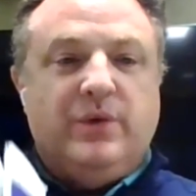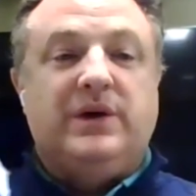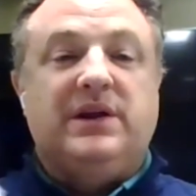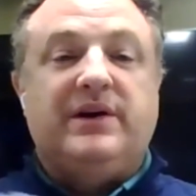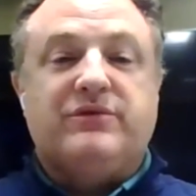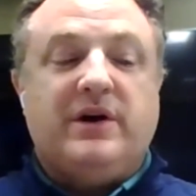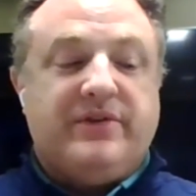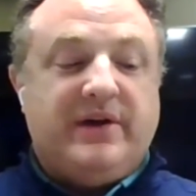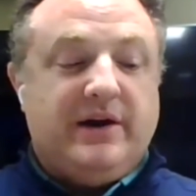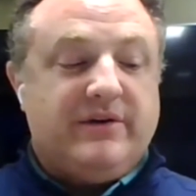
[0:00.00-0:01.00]
We love
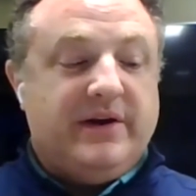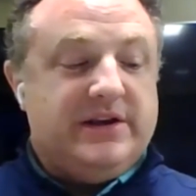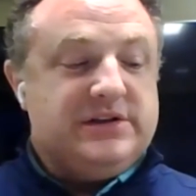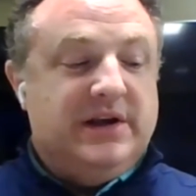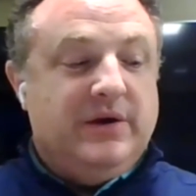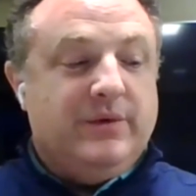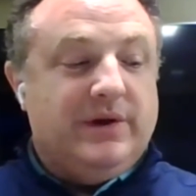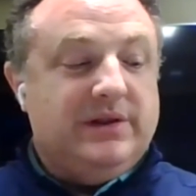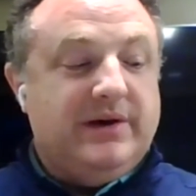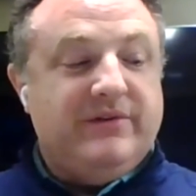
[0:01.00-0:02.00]
Roth IRAs.
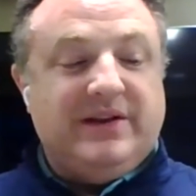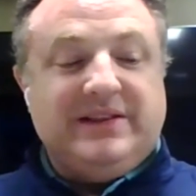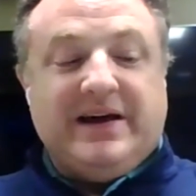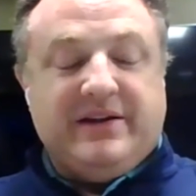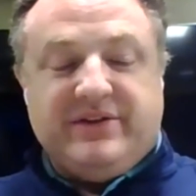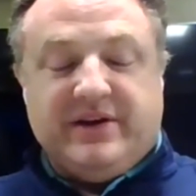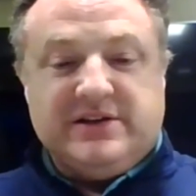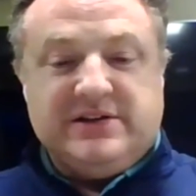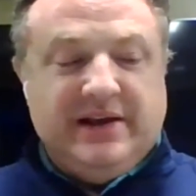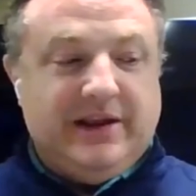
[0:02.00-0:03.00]
We love a lot of
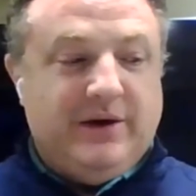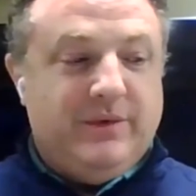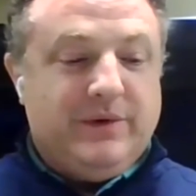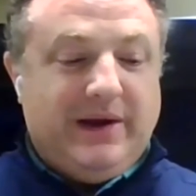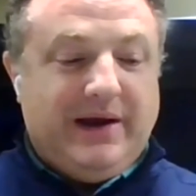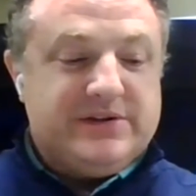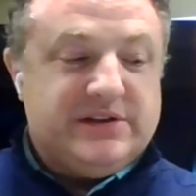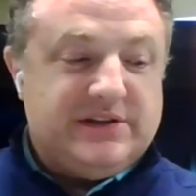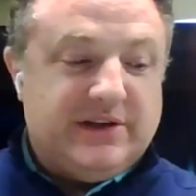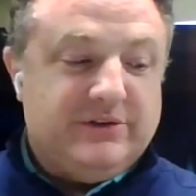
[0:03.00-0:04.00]
things. Now, when I was
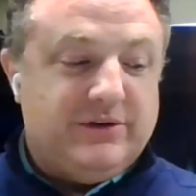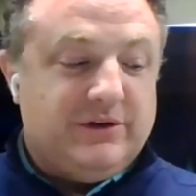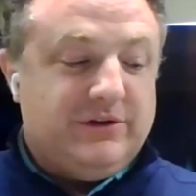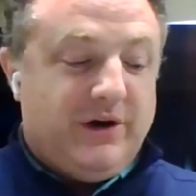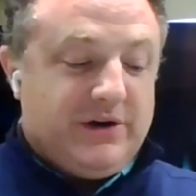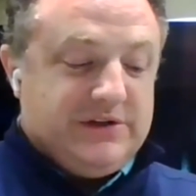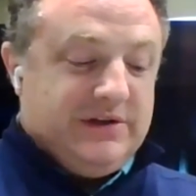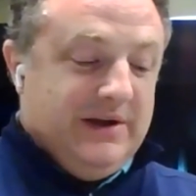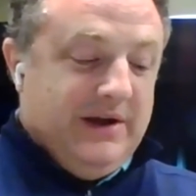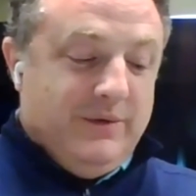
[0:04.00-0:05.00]
listening to the talks,
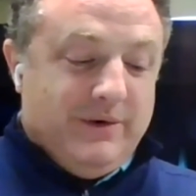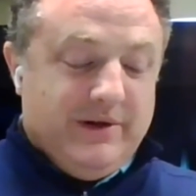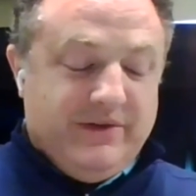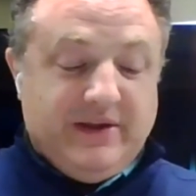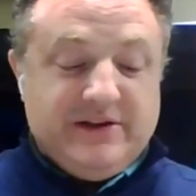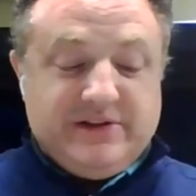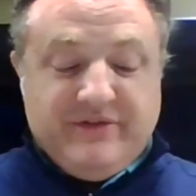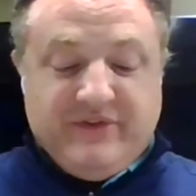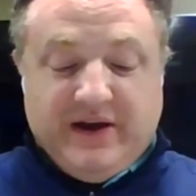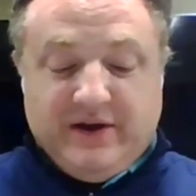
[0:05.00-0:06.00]
one of the things
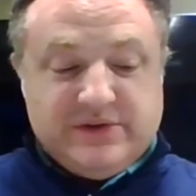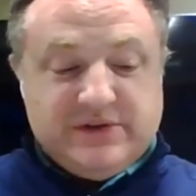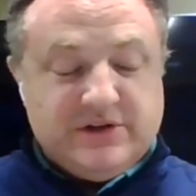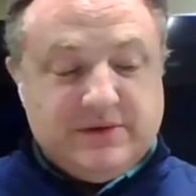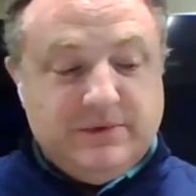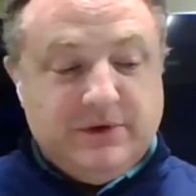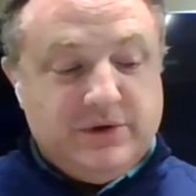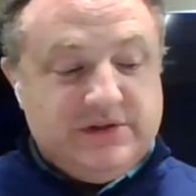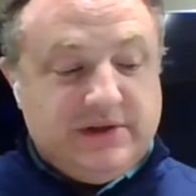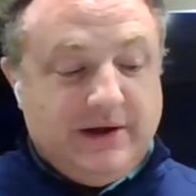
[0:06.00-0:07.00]
I found was there's some
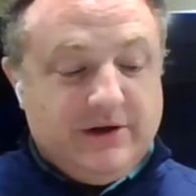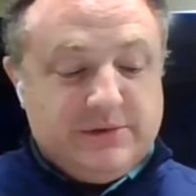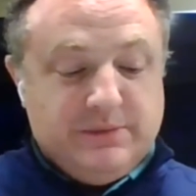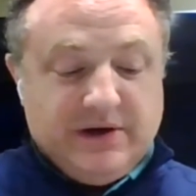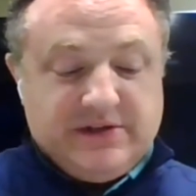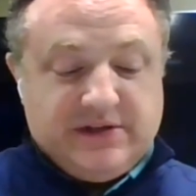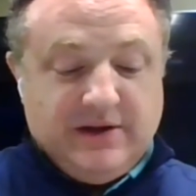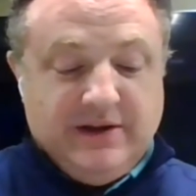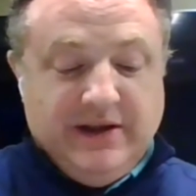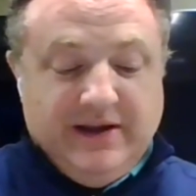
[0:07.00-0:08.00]
notes that Alex Monk
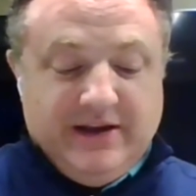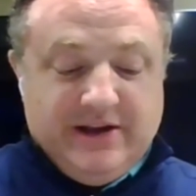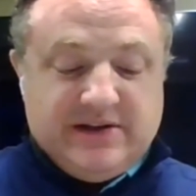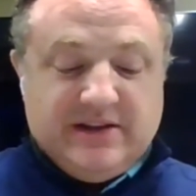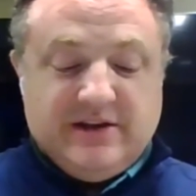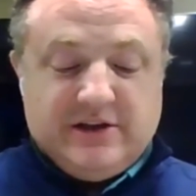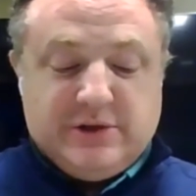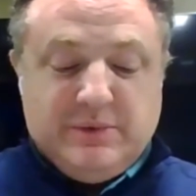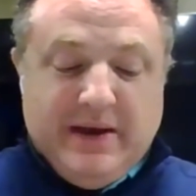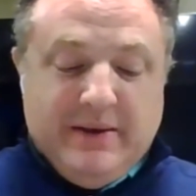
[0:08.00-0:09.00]
said. He said this:
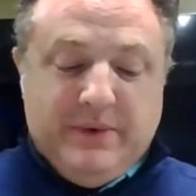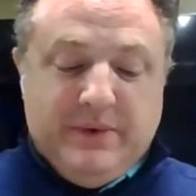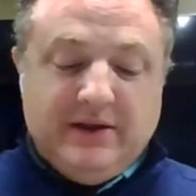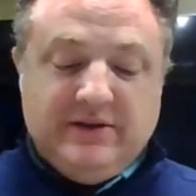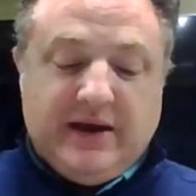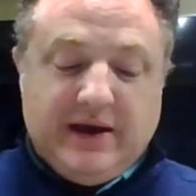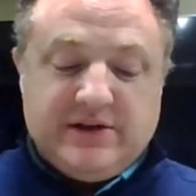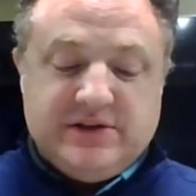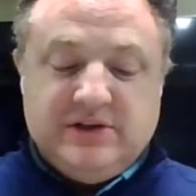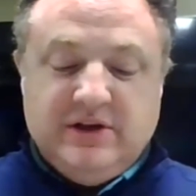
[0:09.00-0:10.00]
pay
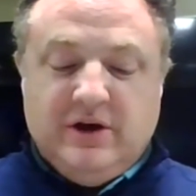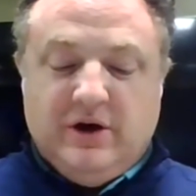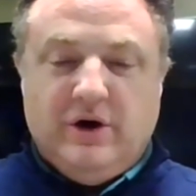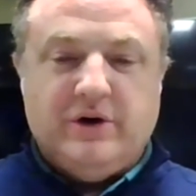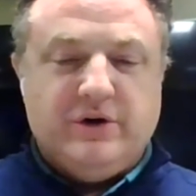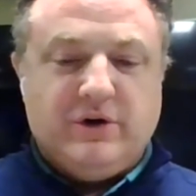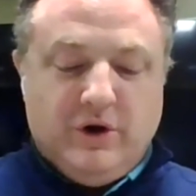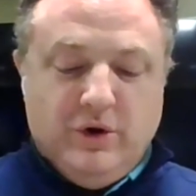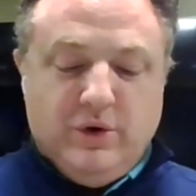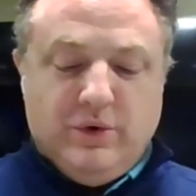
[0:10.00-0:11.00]
tax on your
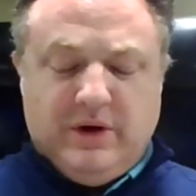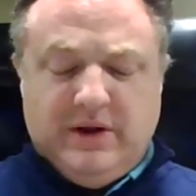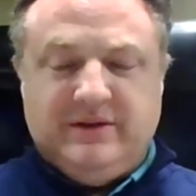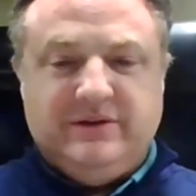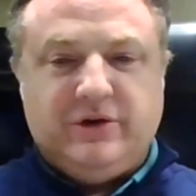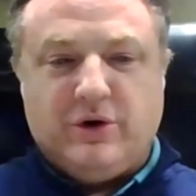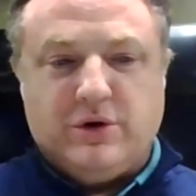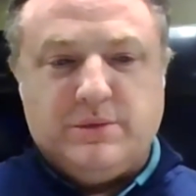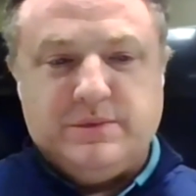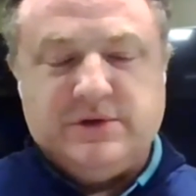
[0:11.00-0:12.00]
own
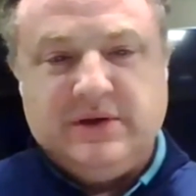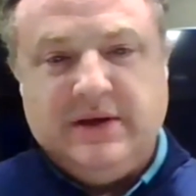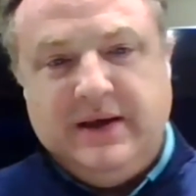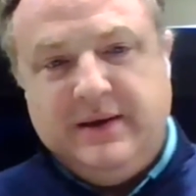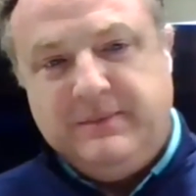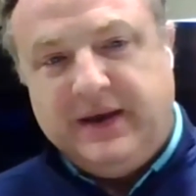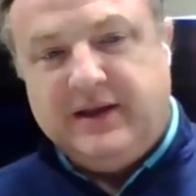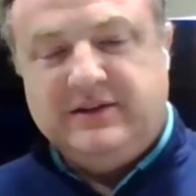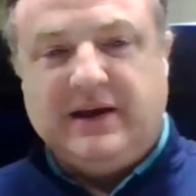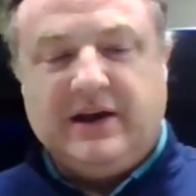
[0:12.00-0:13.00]
terms.
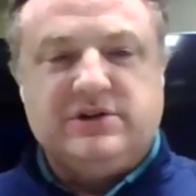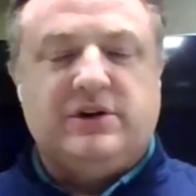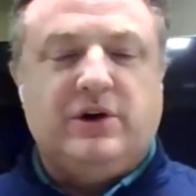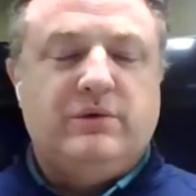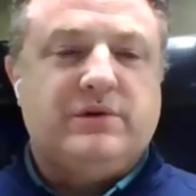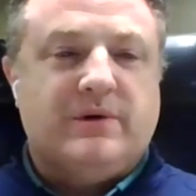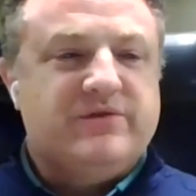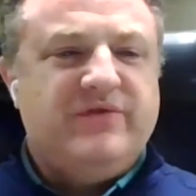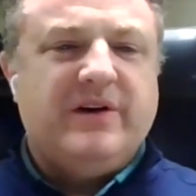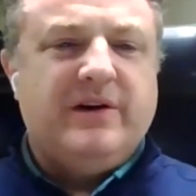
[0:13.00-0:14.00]
Paying tax on your own
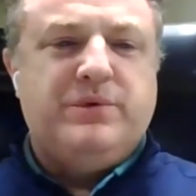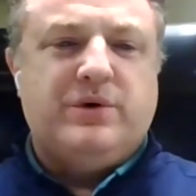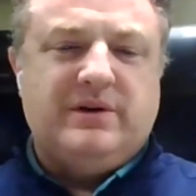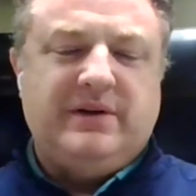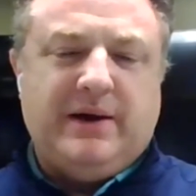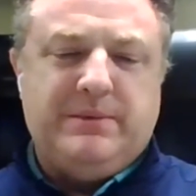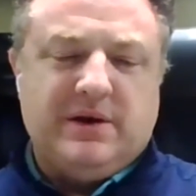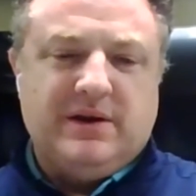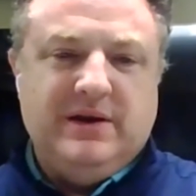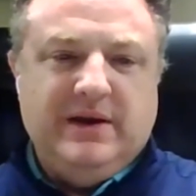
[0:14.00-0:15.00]
terms, very important
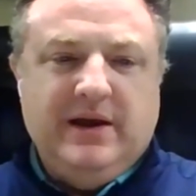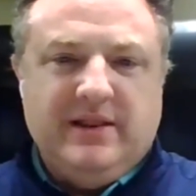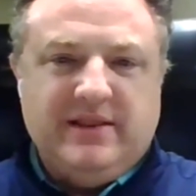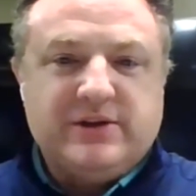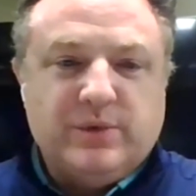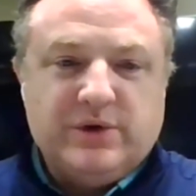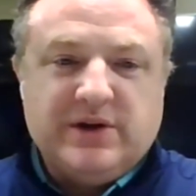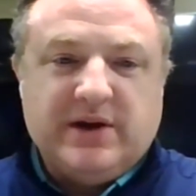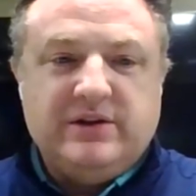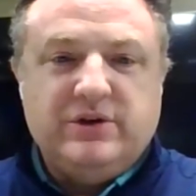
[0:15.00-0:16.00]
topic. That's what we
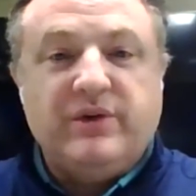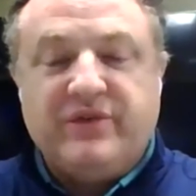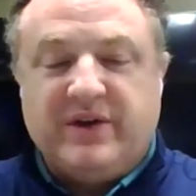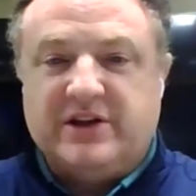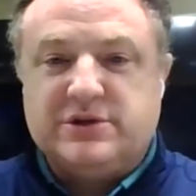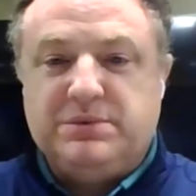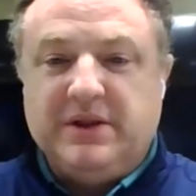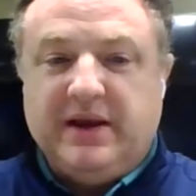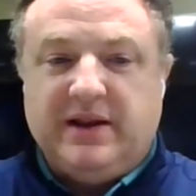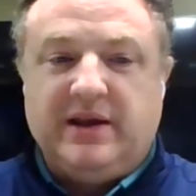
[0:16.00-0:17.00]
try to do in financial
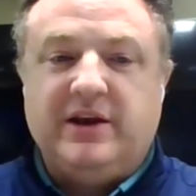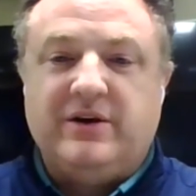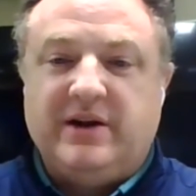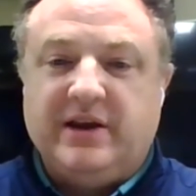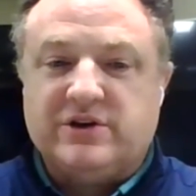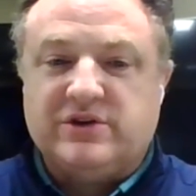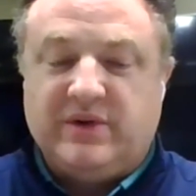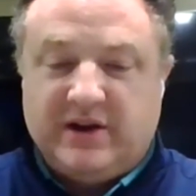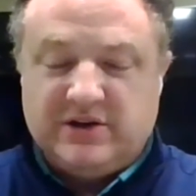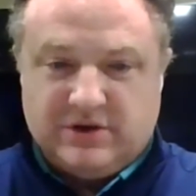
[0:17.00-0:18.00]
planning here at Akers
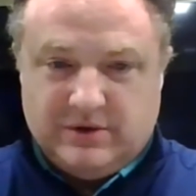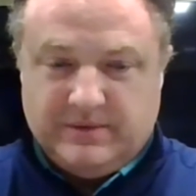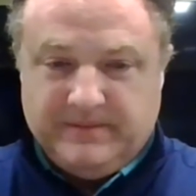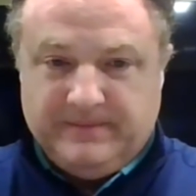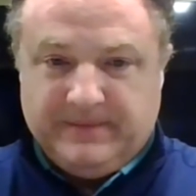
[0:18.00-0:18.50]
Financial Group.